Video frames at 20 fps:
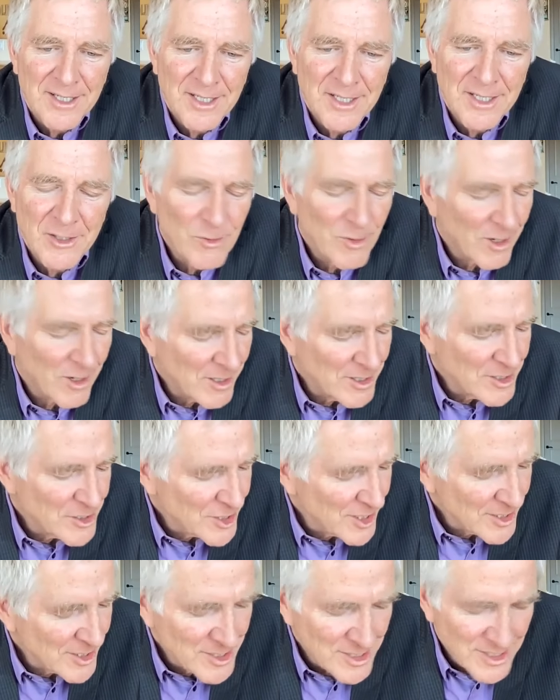You are
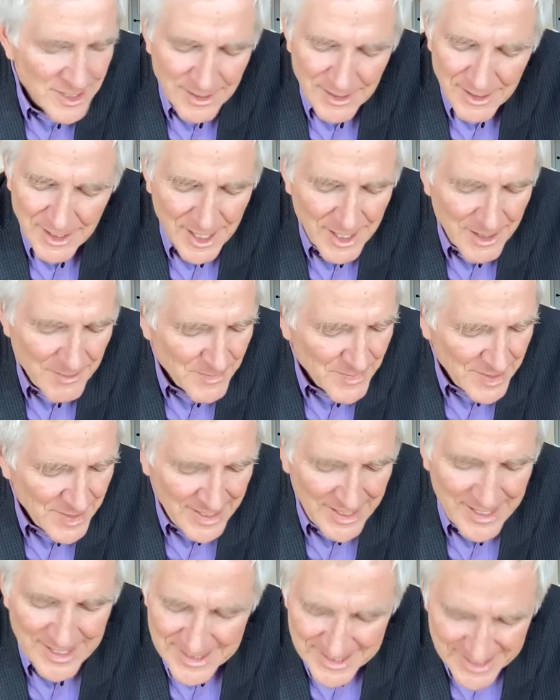just
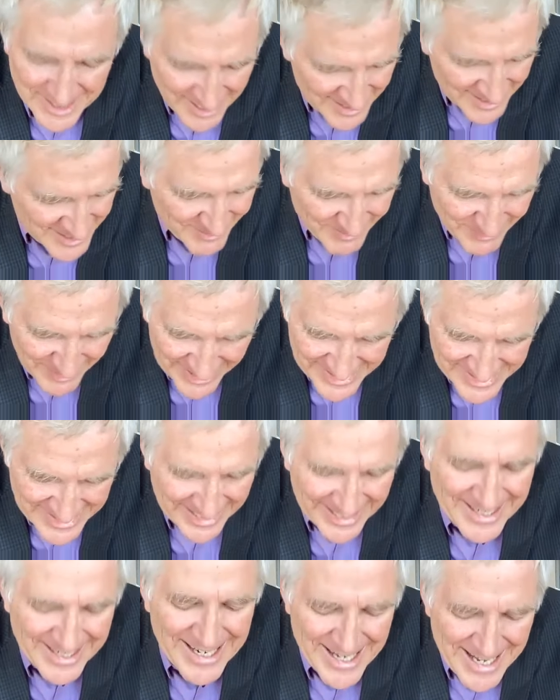such a
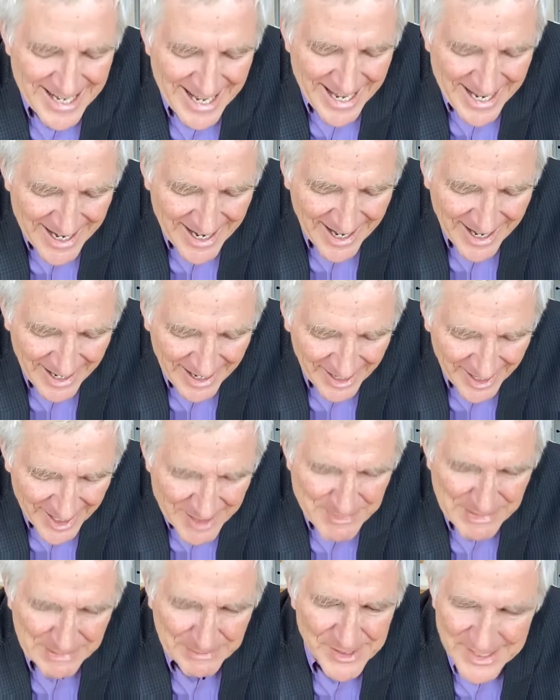blessing. And a lot
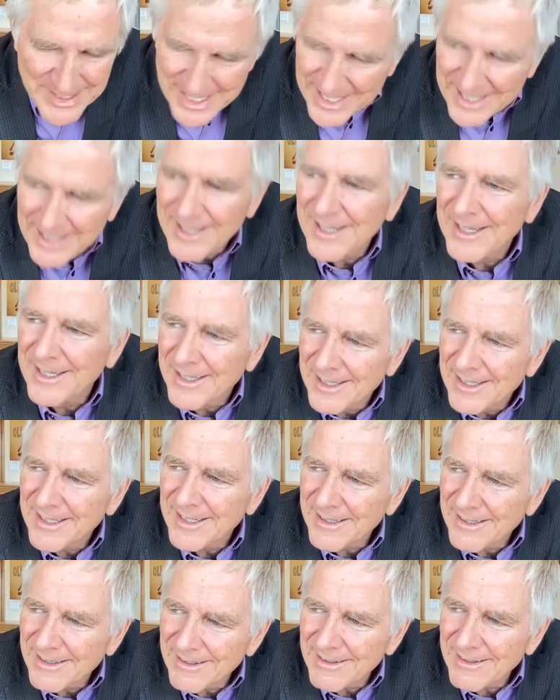of people say,
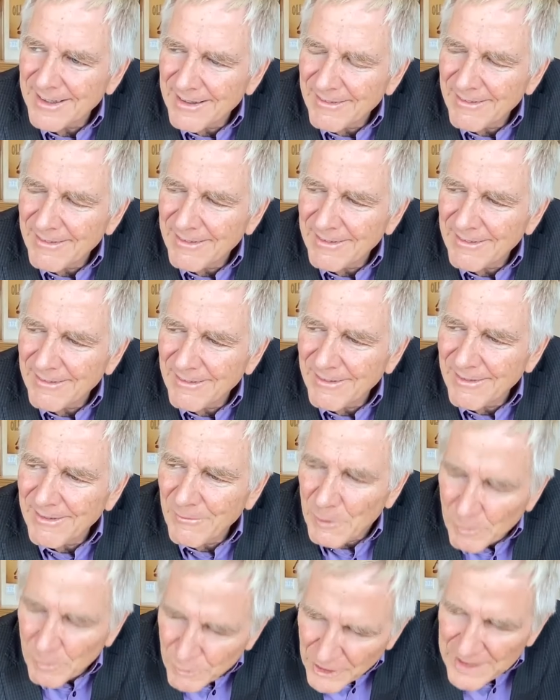
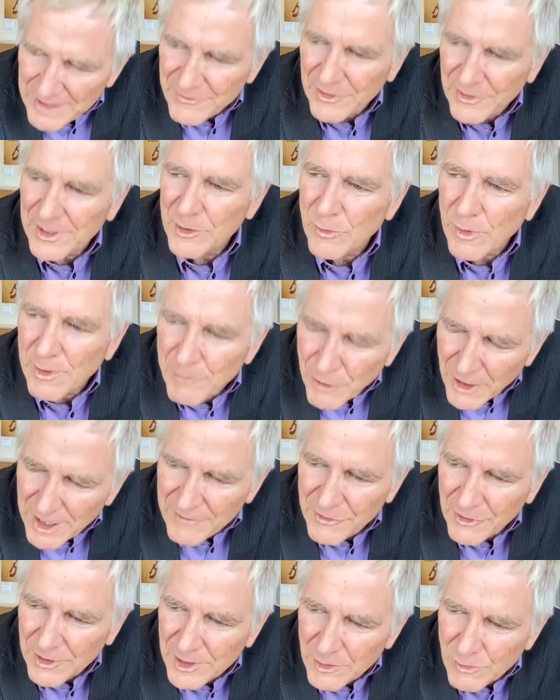we'll pray for you, we'll pray
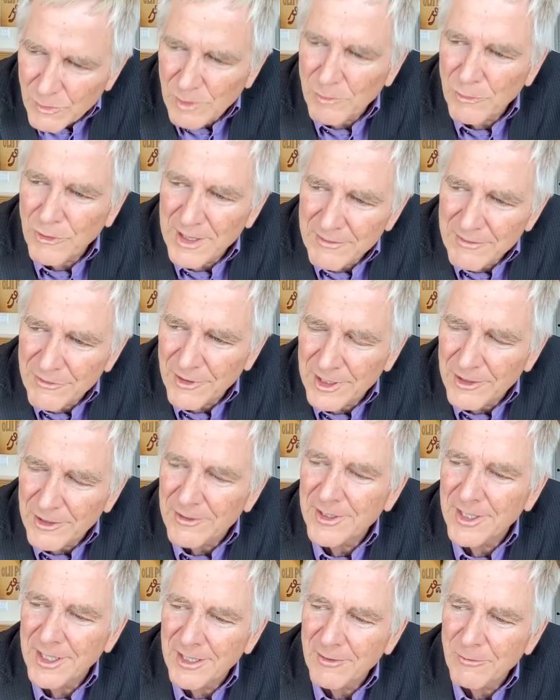for you, we'll pray for you,
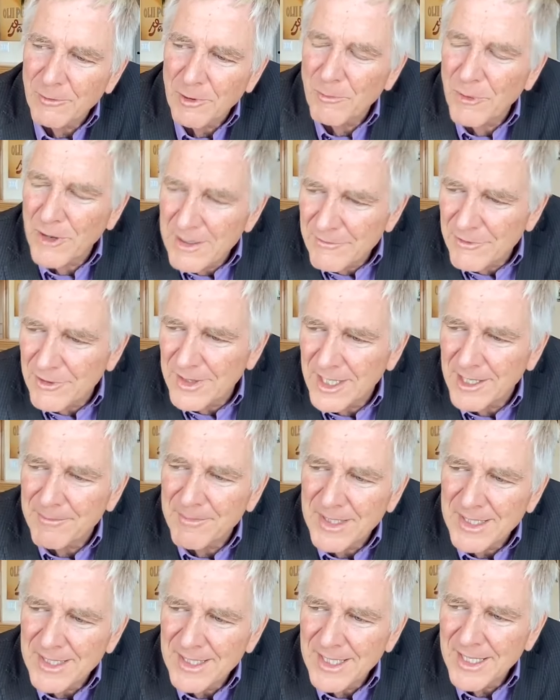you know, we'll pray for them.
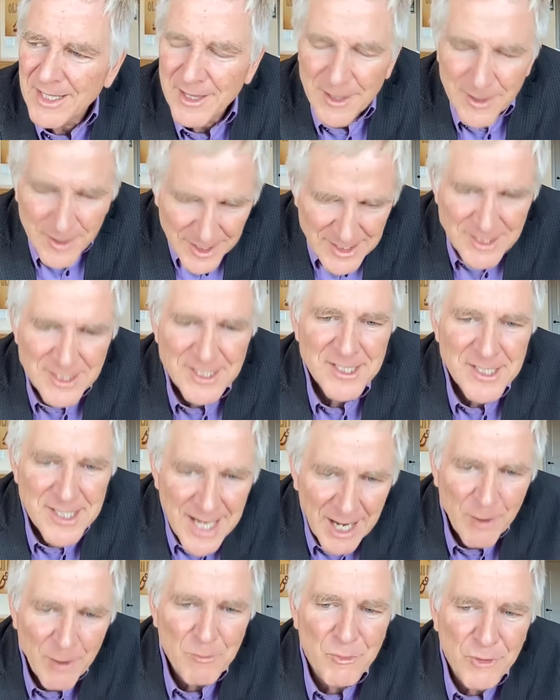This is
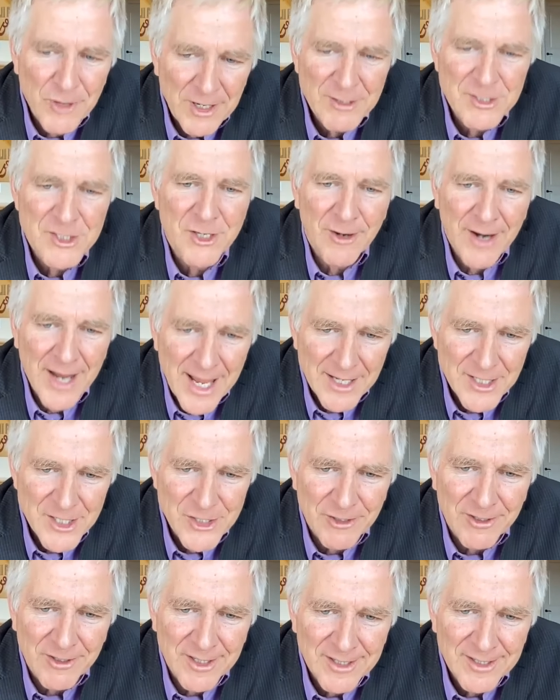how prayers are
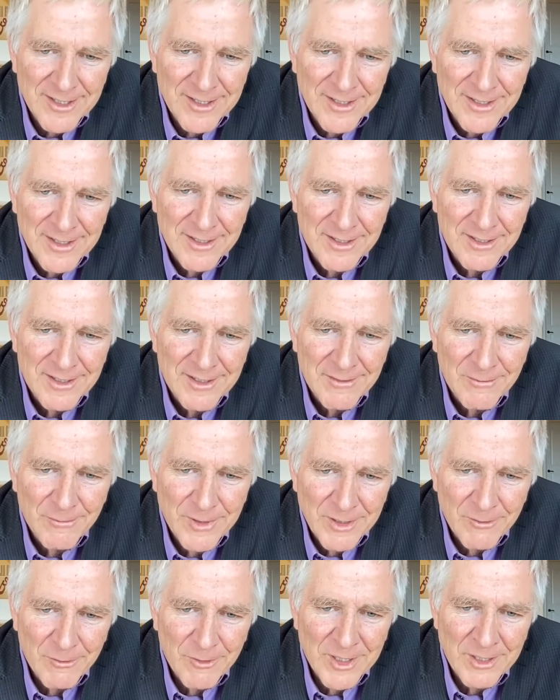answered.
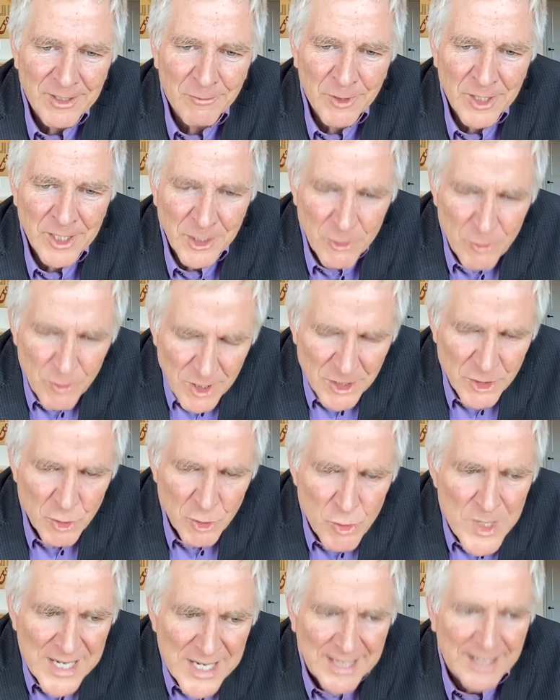What you are
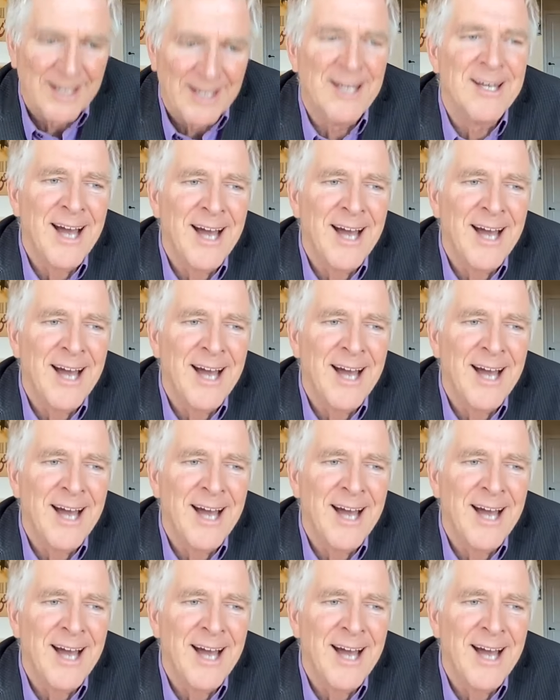doing